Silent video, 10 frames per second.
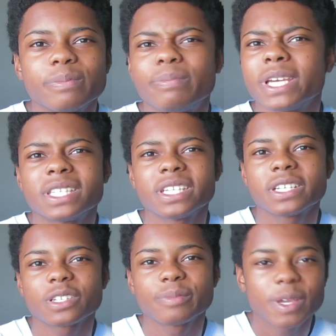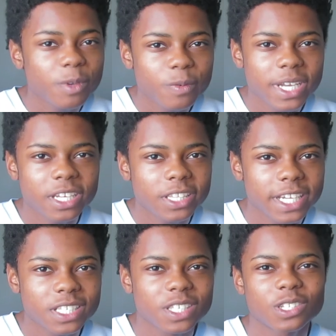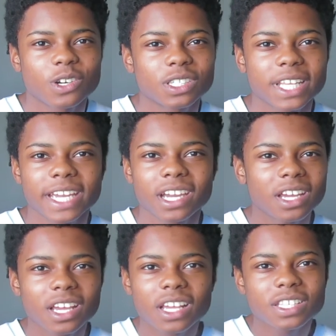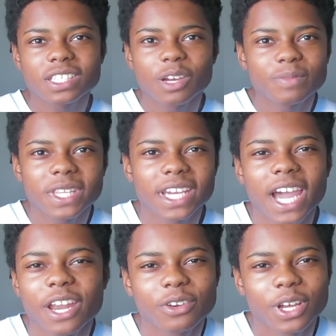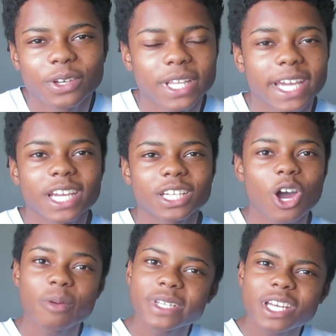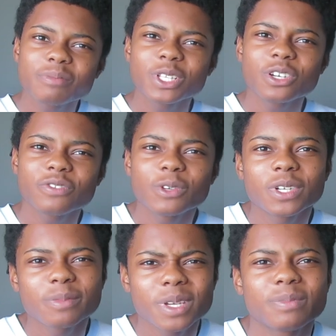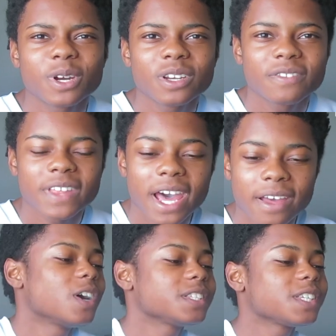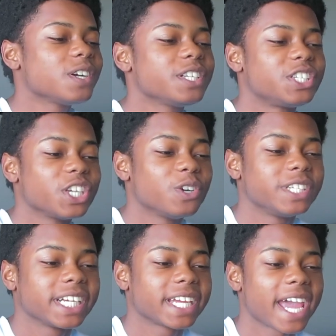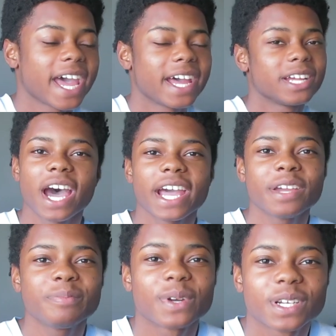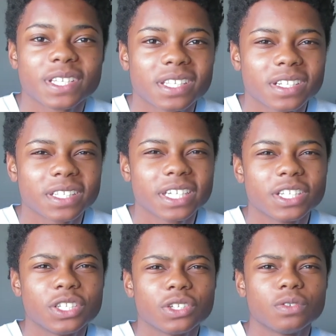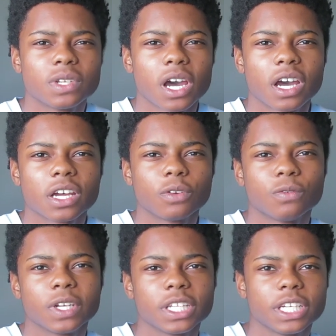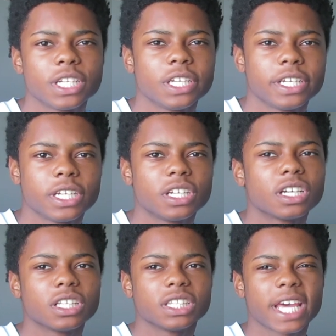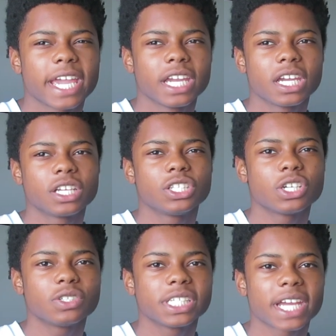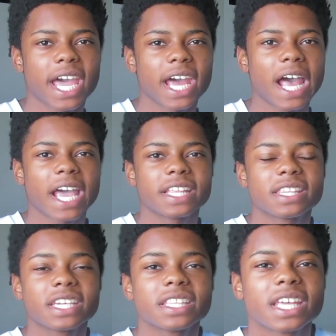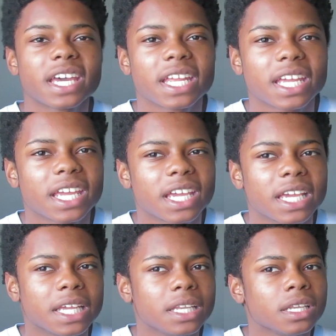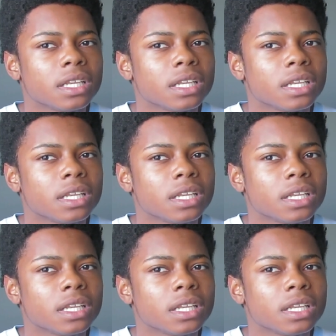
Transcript: business, or maybe we could like start like something, I don't know, like comment down below if you want to be a part of that. Thoughts on Doja Cat? I personally do not really like Doja Cat. I think that it